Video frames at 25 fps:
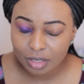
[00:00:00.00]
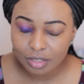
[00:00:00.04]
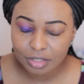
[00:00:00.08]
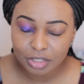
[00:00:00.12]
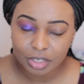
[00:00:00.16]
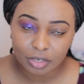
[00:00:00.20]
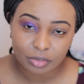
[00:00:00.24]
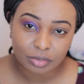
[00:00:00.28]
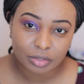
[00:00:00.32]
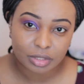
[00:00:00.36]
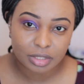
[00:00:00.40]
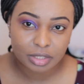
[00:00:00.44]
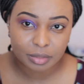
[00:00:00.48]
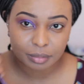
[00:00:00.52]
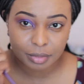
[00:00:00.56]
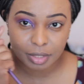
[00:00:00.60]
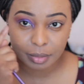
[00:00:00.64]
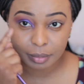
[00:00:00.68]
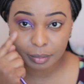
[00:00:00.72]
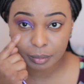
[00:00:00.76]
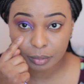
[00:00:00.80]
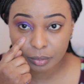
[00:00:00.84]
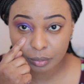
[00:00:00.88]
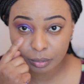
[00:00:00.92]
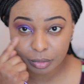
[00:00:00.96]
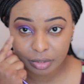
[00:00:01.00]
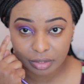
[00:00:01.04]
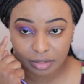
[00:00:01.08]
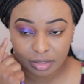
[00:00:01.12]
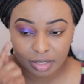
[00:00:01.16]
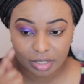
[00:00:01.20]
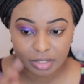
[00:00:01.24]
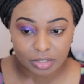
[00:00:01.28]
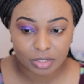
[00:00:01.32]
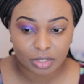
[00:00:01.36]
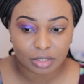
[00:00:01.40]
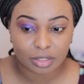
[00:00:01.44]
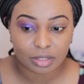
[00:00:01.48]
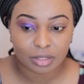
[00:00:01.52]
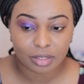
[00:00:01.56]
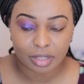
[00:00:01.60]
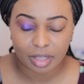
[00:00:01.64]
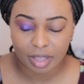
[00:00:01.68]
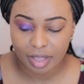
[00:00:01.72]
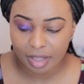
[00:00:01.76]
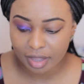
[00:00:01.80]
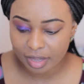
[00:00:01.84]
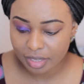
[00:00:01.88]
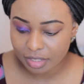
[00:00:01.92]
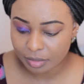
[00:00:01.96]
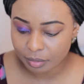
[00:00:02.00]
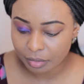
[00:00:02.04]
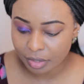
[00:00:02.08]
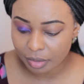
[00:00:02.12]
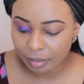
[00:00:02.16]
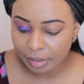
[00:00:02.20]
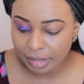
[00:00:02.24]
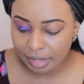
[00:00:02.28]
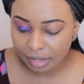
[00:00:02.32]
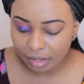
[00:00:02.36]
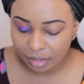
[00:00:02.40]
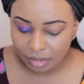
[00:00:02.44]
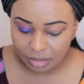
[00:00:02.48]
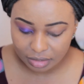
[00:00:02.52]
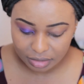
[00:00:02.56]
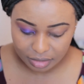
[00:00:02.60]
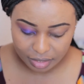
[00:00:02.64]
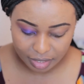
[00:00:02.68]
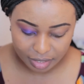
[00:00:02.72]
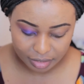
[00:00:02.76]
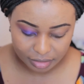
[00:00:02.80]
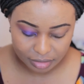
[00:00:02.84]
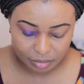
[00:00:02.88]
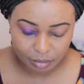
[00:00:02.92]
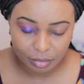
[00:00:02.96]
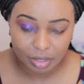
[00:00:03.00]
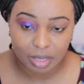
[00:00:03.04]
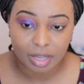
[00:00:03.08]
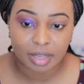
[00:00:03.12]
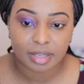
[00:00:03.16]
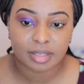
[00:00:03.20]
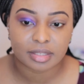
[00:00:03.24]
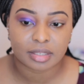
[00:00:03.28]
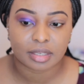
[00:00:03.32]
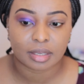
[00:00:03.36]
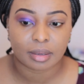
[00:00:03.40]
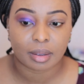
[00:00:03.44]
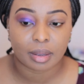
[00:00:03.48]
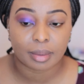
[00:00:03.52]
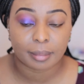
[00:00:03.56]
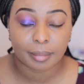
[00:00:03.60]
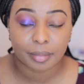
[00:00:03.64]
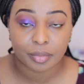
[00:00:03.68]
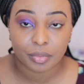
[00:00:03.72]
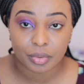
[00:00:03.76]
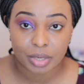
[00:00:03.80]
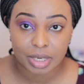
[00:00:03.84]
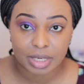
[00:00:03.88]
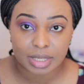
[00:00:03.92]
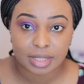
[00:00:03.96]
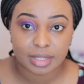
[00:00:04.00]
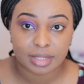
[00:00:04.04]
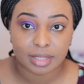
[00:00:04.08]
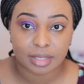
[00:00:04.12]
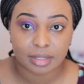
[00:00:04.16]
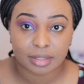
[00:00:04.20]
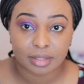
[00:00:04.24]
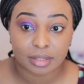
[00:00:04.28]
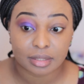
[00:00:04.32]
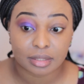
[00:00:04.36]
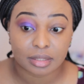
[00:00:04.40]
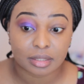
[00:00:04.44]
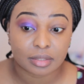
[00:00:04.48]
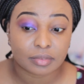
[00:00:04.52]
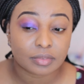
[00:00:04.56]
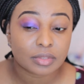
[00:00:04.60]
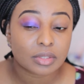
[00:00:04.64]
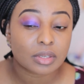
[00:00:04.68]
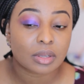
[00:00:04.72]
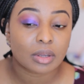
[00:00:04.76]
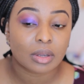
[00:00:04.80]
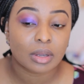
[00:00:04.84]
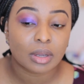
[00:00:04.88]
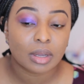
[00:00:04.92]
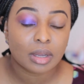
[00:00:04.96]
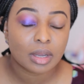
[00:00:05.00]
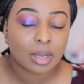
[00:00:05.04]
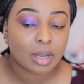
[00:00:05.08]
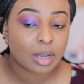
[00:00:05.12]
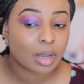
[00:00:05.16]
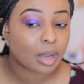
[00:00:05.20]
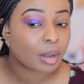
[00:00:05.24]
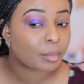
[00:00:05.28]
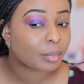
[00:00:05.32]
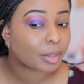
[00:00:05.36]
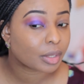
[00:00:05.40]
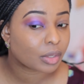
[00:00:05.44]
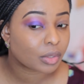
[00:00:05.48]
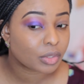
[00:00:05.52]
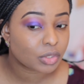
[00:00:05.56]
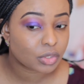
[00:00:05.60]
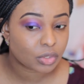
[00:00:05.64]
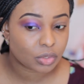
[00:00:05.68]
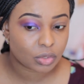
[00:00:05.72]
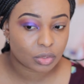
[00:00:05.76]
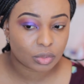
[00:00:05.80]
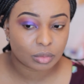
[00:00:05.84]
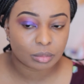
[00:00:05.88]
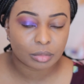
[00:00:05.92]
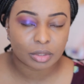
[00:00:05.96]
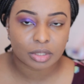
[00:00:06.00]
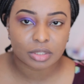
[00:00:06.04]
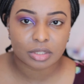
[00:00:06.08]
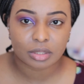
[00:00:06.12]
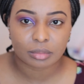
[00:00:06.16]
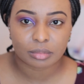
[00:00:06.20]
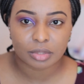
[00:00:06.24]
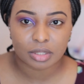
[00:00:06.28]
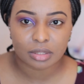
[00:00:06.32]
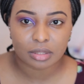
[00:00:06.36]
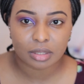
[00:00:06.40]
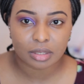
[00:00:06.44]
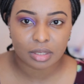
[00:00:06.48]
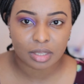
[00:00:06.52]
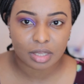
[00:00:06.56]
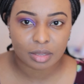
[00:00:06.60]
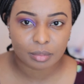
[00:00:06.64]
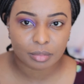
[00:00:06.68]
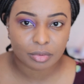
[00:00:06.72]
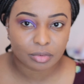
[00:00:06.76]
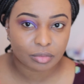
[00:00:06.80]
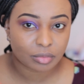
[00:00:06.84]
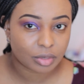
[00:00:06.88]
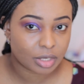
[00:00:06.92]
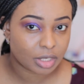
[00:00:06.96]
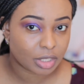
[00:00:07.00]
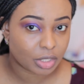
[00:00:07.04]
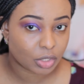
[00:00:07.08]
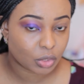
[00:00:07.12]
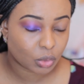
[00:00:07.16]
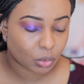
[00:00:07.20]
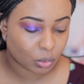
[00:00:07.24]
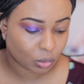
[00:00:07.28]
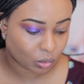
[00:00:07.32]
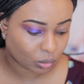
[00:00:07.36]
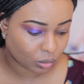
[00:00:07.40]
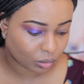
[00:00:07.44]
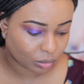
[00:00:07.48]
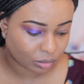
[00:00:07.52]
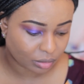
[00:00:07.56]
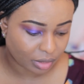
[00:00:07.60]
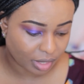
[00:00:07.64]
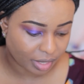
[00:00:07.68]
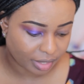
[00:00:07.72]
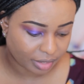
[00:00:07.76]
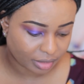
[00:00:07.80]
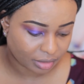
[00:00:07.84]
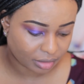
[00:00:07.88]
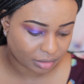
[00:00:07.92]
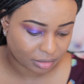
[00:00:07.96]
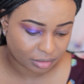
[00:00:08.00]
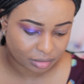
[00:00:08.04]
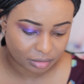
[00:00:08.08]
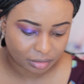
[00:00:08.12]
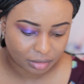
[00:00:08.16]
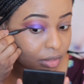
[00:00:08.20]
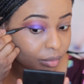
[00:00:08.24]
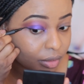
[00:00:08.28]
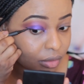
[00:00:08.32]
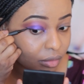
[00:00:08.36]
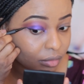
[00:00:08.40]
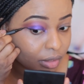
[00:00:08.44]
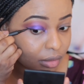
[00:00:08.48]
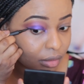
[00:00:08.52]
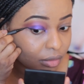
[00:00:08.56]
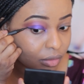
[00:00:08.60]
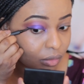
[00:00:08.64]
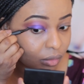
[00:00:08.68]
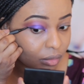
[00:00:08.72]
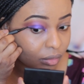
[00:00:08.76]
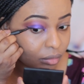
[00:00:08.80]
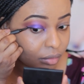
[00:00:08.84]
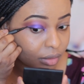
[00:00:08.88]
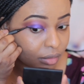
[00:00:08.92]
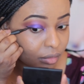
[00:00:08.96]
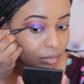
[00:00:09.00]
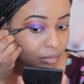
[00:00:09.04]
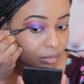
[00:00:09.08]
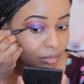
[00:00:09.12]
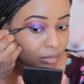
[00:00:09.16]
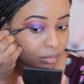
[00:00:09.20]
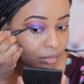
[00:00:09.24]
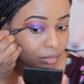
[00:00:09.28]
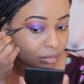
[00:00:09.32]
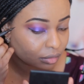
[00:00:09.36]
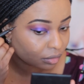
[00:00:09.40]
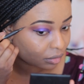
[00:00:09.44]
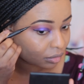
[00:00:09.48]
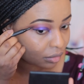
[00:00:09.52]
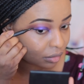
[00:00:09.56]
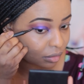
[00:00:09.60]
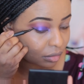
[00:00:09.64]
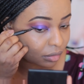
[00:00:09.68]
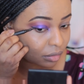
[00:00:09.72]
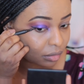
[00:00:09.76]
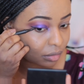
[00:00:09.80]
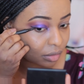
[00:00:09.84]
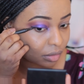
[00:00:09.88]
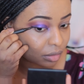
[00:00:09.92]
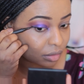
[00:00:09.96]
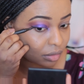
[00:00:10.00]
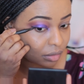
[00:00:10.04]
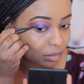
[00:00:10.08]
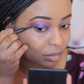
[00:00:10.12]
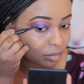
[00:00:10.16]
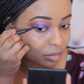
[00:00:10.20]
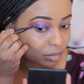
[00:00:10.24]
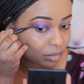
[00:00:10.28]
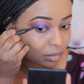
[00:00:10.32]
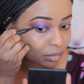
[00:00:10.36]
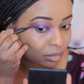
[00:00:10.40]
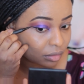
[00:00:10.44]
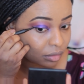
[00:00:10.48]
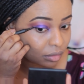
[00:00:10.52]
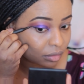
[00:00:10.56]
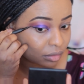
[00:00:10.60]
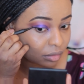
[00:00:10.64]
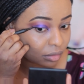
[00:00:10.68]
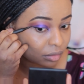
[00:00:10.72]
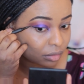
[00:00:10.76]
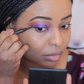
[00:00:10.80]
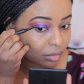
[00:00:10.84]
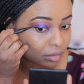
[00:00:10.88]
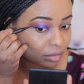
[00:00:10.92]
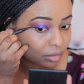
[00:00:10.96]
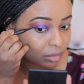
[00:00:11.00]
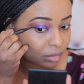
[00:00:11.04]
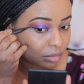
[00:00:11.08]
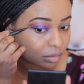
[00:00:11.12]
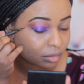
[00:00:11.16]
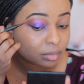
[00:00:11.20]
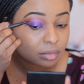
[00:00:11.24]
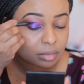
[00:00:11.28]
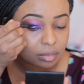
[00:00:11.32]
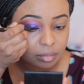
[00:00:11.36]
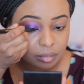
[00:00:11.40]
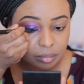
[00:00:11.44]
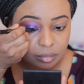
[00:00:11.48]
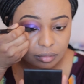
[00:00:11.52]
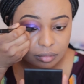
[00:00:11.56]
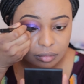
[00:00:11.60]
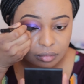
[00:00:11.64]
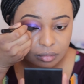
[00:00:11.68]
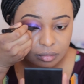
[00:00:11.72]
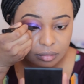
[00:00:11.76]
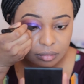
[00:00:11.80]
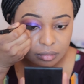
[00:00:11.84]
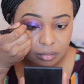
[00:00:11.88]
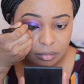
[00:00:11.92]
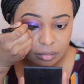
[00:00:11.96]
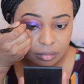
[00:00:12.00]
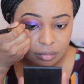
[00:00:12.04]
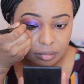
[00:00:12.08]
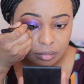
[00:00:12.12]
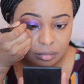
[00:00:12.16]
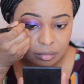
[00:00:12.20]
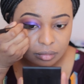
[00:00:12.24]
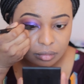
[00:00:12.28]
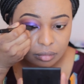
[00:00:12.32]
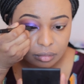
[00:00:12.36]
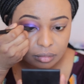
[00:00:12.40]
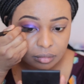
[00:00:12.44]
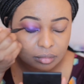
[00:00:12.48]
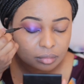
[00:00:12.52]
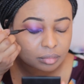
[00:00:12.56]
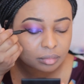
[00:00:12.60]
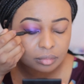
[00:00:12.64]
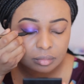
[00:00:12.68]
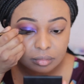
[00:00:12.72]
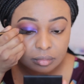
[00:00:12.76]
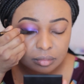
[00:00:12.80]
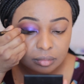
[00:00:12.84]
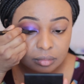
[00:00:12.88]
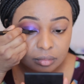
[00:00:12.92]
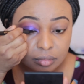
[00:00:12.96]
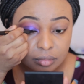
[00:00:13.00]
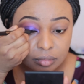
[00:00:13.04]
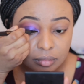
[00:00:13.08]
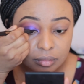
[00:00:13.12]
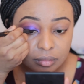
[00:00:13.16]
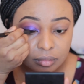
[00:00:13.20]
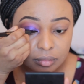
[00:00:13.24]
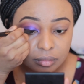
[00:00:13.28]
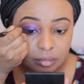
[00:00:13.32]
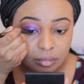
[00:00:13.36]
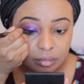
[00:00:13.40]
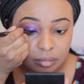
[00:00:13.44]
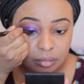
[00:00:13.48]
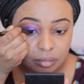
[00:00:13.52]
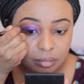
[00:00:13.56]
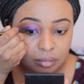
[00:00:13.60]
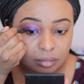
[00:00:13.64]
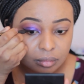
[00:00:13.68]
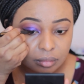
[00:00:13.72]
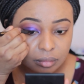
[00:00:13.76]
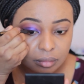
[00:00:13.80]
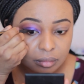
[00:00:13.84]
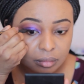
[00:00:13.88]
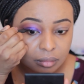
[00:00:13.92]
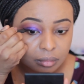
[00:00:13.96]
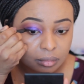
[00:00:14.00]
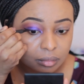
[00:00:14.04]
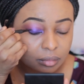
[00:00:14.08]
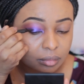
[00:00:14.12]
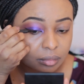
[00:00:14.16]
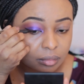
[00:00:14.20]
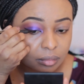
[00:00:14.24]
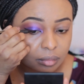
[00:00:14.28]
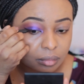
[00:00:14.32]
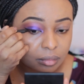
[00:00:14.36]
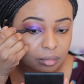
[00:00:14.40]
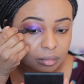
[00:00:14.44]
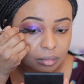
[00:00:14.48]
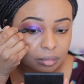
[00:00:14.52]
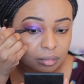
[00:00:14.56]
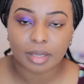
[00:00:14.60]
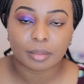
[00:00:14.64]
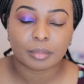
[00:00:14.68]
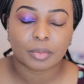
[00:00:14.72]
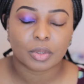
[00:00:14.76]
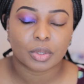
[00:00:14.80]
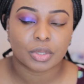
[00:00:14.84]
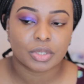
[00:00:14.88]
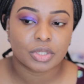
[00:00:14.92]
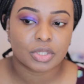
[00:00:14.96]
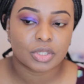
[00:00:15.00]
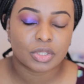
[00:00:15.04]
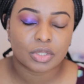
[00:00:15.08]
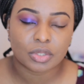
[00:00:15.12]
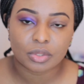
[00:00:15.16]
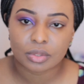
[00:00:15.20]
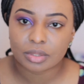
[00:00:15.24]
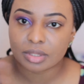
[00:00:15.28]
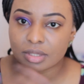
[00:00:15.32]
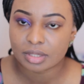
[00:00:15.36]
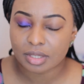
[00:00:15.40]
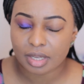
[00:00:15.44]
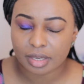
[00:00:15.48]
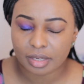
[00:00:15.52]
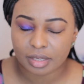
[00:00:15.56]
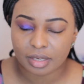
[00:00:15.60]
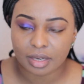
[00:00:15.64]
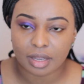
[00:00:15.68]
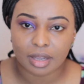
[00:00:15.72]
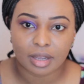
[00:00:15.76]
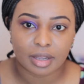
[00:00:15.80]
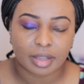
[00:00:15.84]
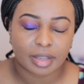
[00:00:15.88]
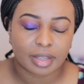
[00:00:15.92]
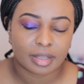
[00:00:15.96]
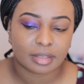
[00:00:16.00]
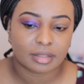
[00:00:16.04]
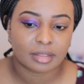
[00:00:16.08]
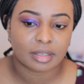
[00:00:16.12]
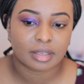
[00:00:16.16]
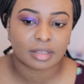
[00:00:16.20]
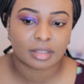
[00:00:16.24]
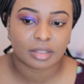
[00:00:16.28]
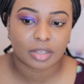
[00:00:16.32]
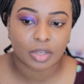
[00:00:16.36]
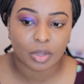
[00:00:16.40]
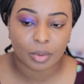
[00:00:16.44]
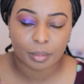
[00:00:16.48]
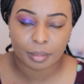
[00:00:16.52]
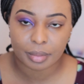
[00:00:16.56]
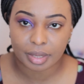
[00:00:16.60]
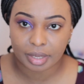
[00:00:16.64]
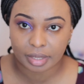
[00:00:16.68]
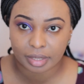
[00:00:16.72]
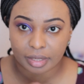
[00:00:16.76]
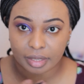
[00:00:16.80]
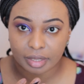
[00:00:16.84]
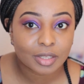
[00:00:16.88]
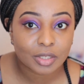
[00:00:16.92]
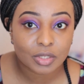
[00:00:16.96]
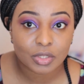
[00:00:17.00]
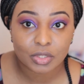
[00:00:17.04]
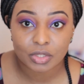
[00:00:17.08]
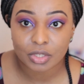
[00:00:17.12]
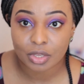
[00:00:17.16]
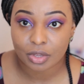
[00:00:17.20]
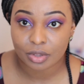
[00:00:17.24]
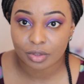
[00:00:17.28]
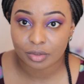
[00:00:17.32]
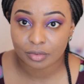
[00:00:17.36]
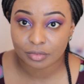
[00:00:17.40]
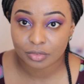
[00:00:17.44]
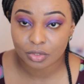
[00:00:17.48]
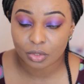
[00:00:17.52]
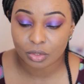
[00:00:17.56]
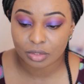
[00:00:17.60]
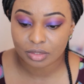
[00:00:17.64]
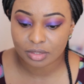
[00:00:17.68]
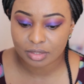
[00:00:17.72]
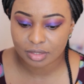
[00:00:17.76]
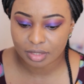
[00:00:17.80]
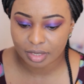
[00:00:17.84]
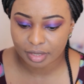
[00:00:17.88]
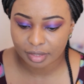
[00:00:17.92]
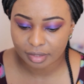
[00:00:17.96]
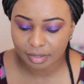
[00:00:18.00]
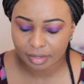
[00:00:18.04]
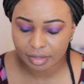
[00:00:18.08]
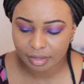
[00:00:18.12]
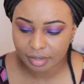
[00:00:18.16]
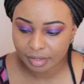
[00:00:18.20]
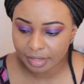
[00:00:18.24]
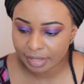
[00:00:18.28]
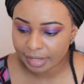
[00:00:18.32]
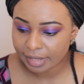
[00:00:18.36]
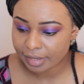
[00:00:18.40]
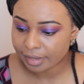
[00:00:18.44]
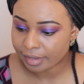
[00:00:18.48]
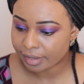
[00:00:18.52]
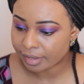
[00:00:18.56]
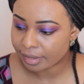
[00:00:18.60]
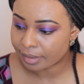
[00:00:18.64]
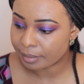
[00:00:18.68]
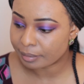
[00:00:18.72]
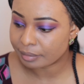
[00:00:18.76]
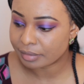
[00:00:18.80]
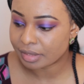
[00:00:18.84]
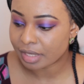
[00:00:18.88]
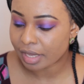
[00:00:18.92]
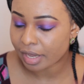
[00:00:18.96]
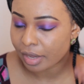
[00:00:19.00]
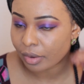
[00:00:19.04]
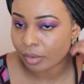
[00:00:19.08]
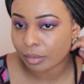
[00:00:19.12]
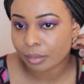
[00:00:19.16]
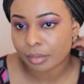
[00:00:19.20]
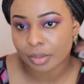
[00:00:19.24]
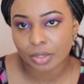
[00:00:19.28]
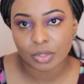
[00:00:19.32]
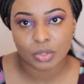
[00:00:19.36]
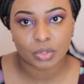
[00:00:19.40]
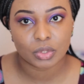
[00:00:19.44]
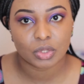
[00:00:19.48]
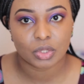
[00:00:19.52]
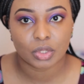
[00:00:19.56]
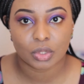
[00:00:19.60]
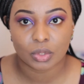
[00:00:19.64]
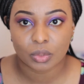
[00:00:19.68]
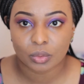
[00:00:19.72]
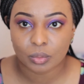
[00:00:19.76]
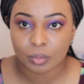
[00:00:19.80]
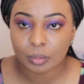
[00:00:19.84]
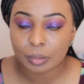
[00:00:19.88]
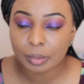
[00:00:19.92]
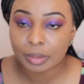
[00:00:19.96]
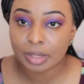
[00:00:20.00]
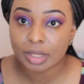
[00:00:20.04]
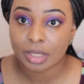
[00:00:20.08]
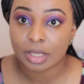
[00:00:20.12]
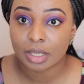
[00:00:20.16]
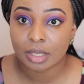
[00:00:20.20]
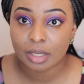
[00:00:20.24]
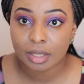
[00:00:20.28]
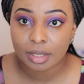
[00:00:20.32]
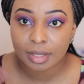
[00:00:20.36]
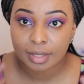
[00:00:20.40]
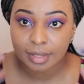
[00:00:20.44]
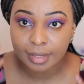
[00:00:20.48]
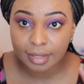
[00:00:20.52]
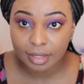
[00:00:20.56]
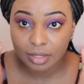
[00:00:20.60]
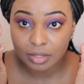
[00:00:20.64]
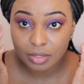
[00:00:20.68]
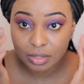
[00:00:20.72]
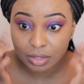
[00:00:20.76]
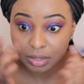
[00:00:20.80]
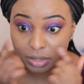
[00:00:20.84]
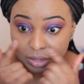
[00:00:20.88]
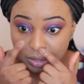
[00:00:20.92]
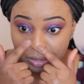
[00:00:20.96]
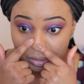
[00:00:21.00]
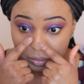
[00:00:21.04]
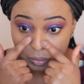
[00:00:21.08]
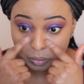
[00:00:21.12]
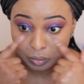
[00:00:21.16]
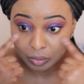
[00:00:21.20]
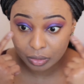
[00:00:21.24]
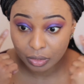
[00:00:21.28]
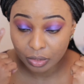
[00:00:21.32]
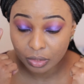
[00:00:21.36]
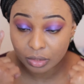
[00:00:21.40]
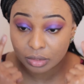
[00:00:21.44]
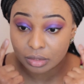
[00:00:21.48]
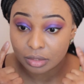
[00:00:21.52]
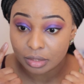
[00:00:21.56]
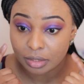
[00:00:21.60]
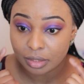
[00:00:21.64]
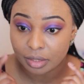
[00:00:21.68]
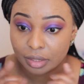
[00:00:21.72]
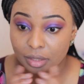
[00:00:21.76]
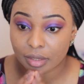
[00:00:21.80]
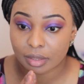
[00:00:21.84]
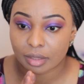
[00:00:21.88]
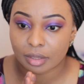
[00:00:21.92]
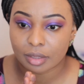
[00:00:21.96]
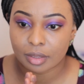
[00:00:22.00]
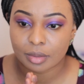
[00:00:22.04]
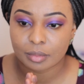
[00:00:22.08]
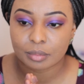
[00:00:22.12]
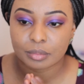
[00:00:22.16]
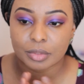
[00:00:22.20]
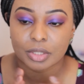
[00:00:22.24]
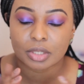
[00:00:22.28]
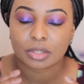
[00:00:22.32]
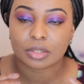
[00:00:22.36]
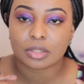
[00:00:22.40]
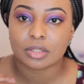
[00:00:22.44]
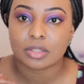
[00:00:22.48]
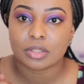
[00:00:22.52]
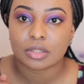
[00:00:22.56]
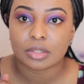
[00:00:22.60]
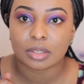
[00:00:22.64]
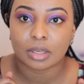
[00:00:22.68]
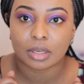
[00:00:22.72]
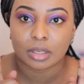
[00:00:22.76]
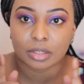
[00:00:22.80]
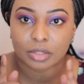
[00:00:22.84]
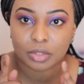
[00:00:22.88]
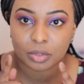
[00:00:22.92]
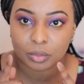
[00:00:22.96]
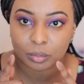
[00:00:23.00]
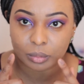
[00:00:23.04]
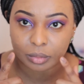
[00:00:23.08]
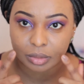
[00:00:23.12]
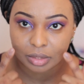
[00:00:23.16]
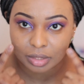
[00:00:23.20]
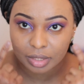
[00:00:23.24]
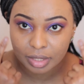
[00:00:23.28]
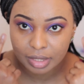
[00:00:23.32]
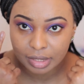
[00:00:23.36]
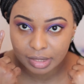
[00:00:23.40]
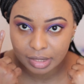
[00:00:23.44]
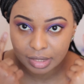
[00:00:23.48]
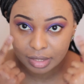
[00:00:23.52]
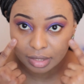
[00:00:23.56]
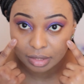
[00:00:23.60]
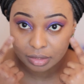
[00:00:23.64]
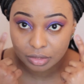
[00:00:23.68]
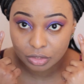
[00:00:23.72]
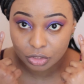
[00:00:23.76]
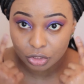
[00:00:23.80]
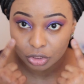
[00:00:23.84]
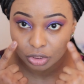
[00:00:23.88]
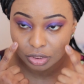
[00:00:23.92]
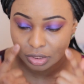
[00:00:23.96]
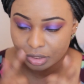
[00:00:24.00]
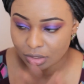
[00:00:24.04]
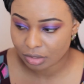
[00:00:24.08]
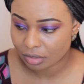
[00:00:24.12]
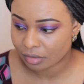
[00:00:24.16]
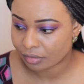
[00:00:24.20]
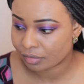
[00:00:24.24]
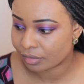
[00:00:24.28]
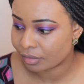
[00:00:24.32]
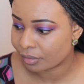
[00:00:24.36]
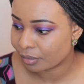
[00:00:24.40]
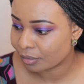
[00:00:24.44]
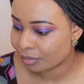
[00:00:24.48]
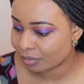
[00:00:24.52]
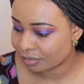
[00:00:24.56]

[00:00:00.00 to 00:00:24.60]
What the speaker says: generally some people put things under the eyes, but I wear contacts and my eyes are pretty sensitive, so I'm not going to do much. I'm just going to keep it really cool, and then going in with my eyeliner, favourite part ever, and that's pretty much it for the eyes. I'm going to do the second eye and then come back. So I've done the second eye. Now I'm going to conceal under here because I don't want any dodgy stuff.